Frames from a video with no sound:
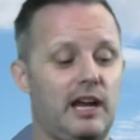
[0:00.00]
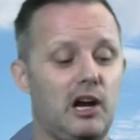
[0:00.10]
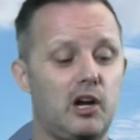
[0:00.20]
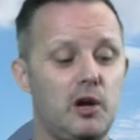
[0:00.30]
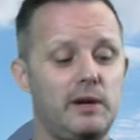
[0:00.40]

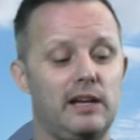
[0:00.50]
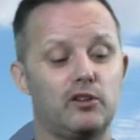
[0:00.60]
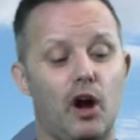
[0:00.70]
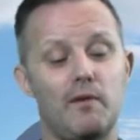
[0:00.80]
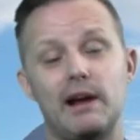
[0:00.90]
including
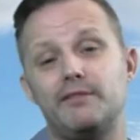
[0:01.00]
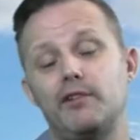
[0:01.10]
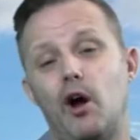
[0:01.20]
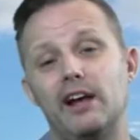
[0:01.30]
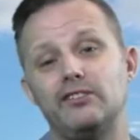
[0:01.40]
direct
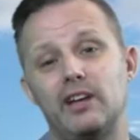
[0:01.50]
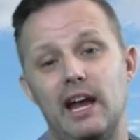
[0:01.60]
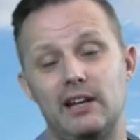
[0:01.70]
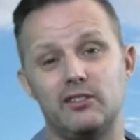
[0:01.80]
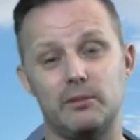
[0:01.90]
flights
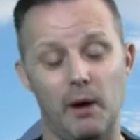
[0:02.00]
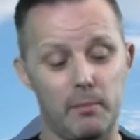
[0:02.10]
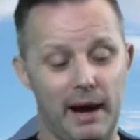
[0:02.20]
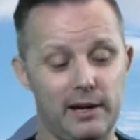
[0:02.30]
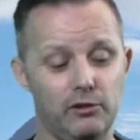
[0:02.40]
into
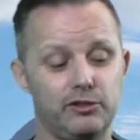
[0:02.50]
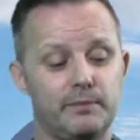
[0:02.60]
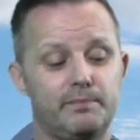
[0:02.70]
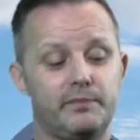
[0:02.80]
Barbados,